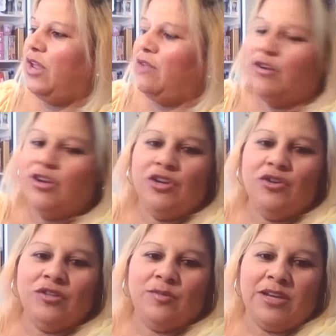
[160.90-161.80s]
never
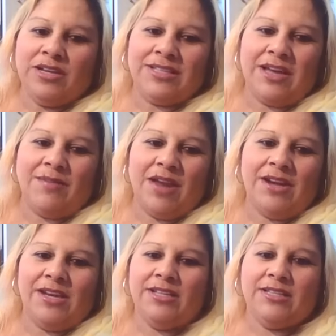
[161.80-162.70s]
use because I'm
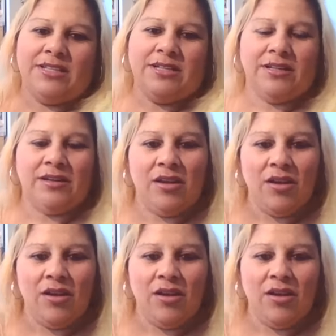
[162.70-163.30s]
not into